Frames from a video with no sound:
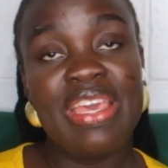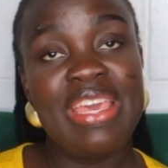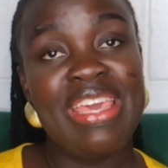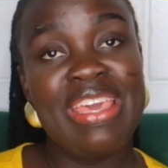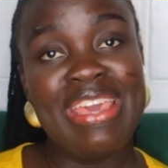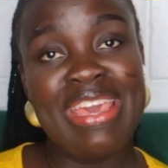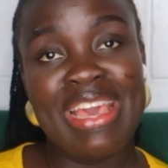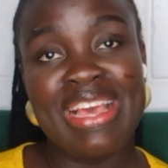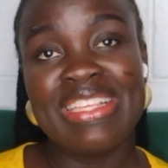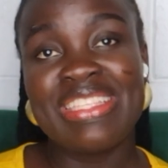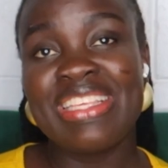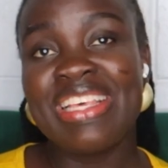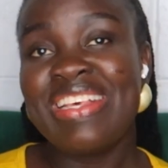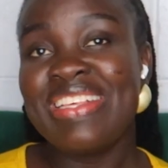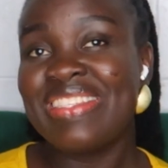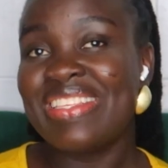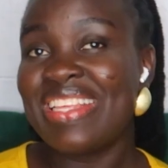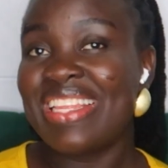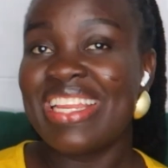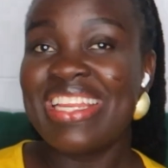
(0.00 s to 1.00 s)
Yes,
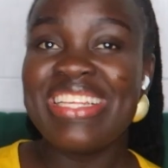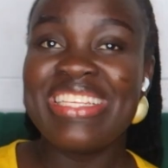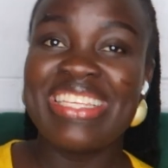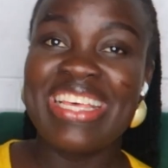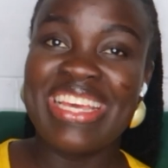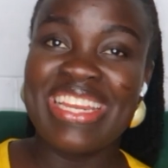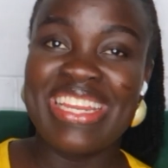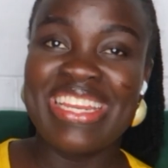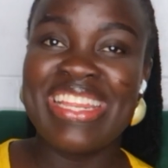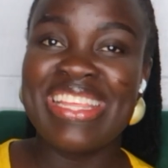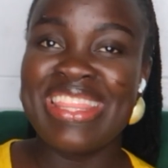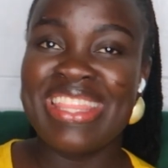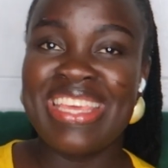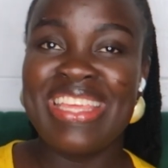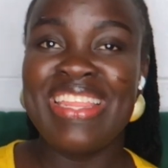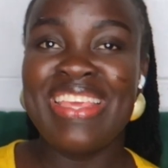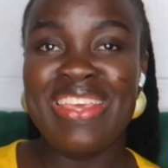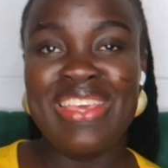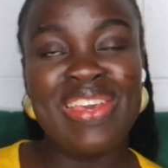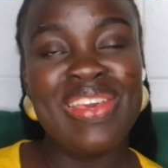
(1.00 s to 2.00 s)
so that is another
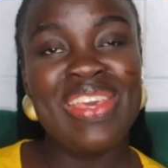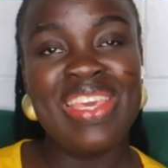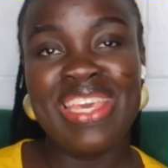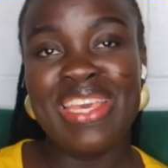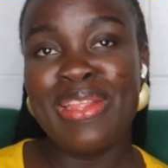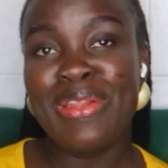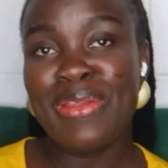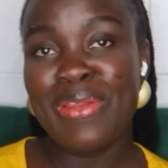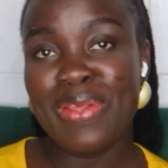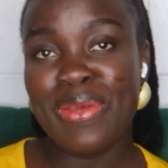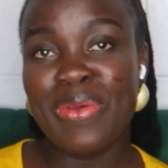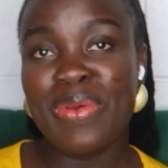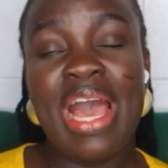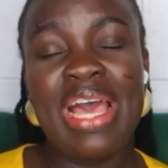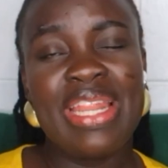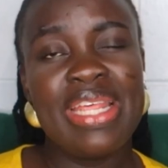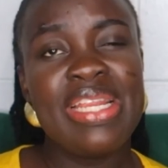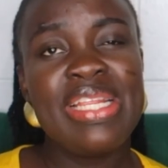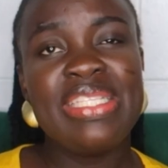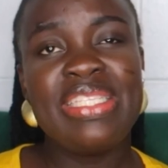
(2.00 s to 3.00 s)
thing you can do.
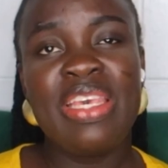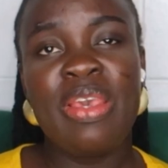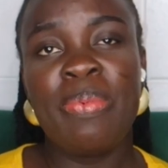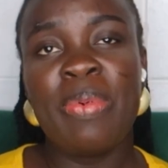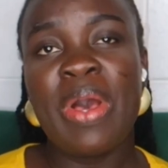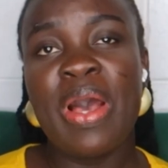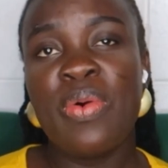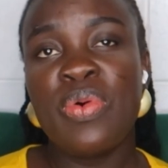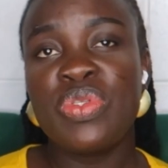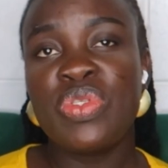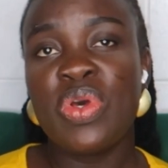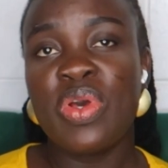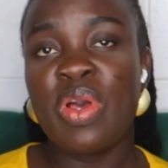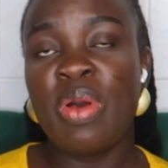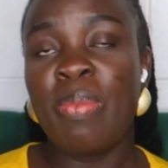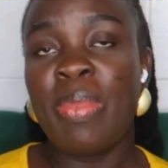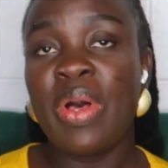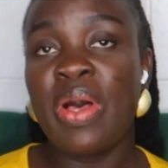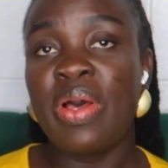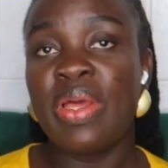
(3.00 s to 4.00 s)
Another tip I will talk
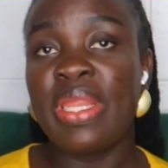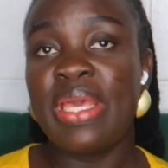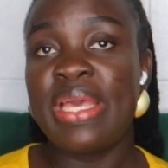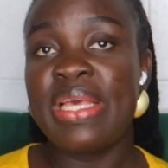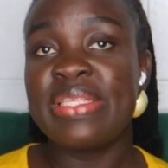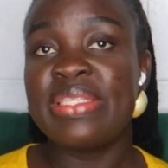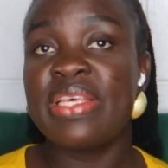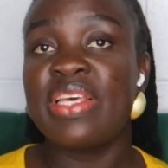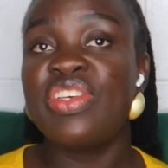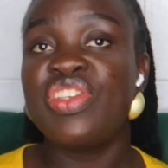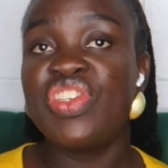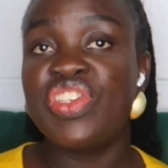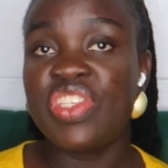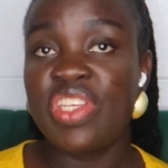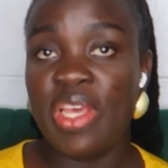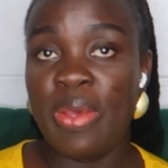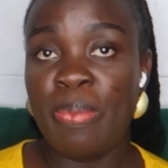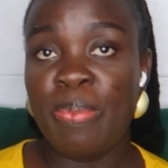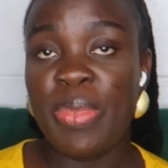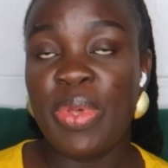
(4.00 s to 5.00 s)
about is,
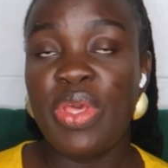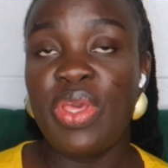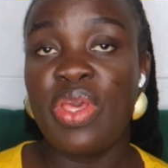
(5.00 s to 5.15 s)
ship